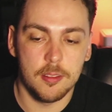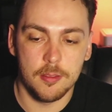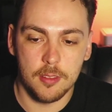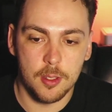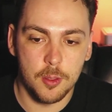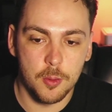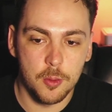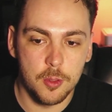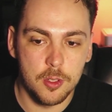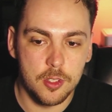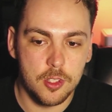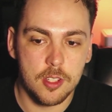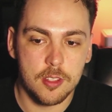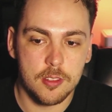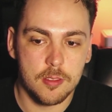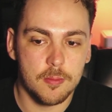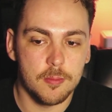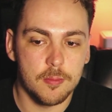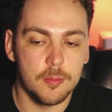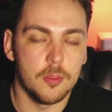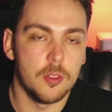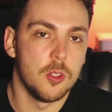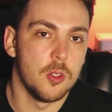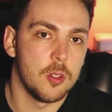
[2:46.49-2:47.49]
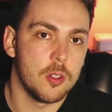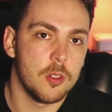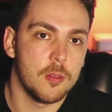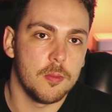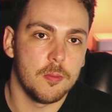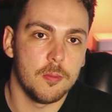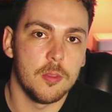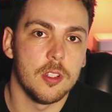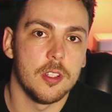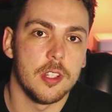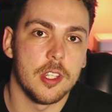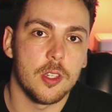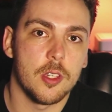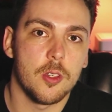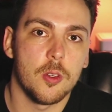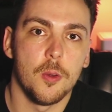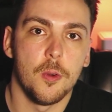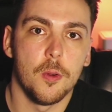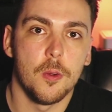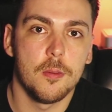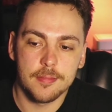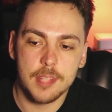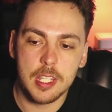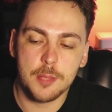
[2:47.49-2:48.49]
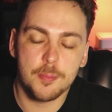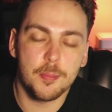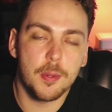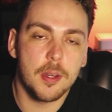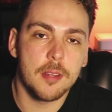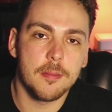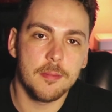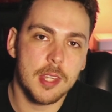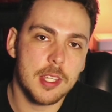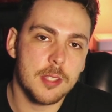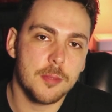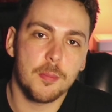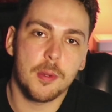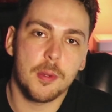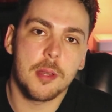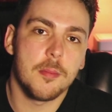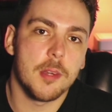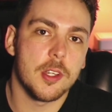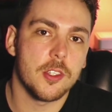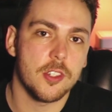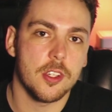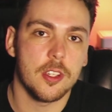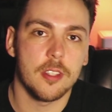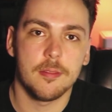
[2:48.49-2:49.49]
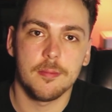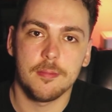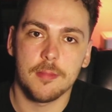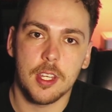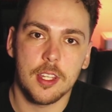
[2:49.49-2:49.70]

It would just look really cool. That's pretty much it.